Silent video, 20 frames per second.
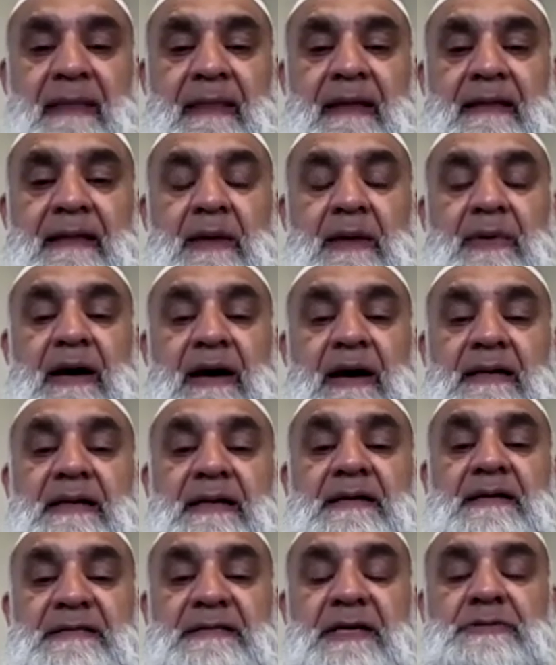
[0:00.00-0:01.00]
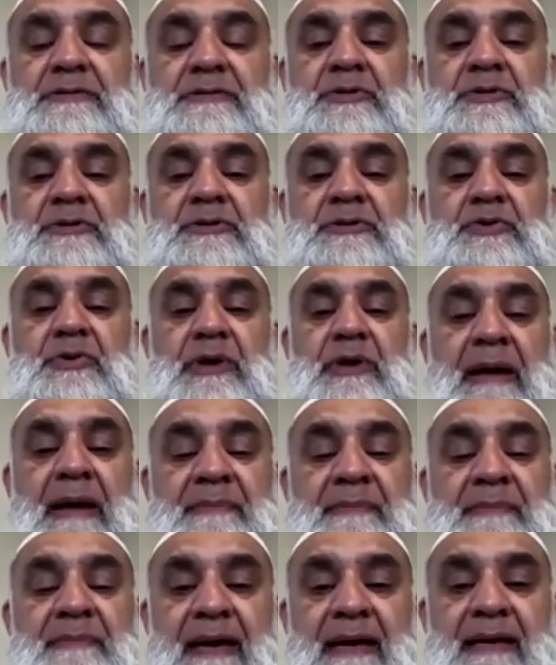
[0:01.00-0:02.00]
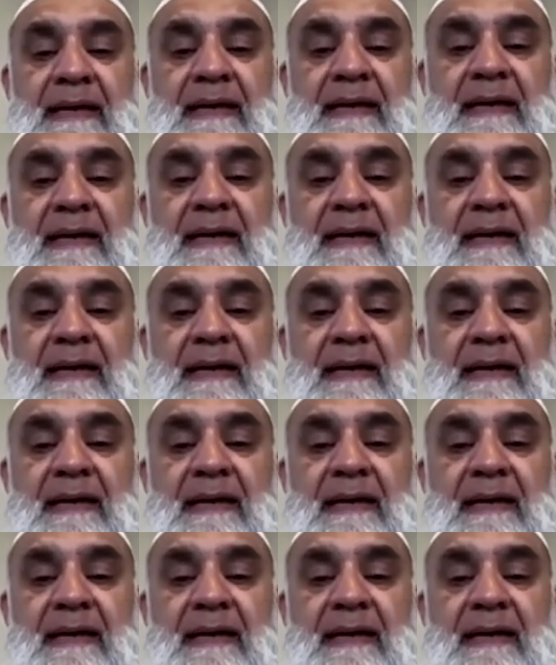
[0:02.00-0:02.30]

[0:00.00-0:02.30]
They were early recruits to MK.